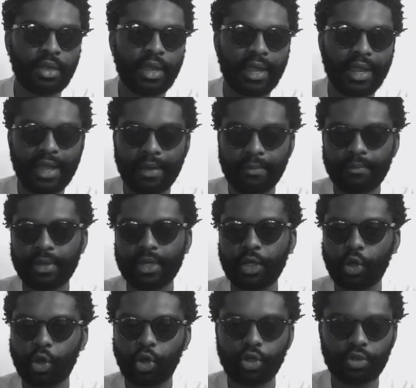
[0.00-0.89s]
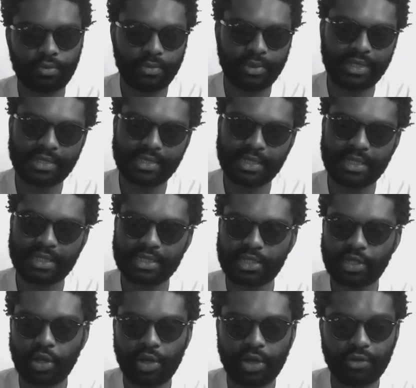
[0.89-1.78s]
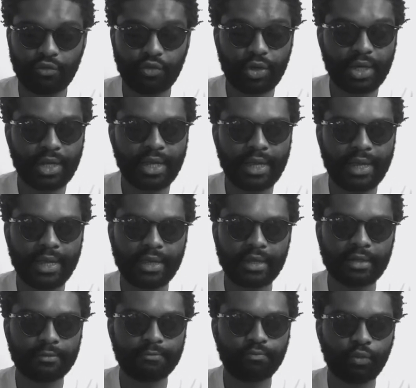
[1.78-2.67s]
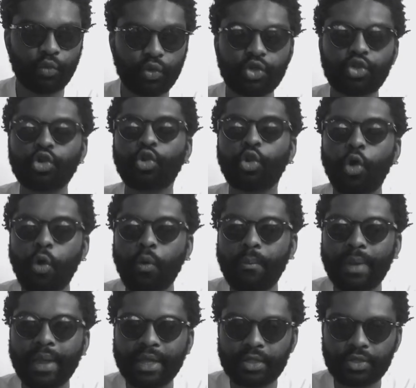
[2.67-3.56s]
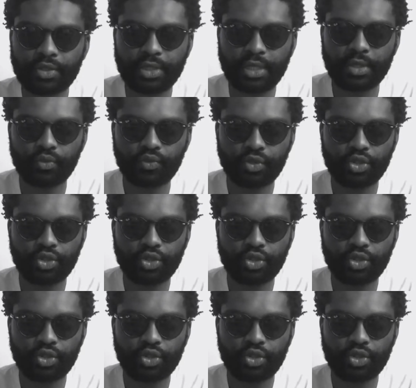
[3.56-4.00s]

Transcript: a company called Mixit in South Africa, and we should go back to that.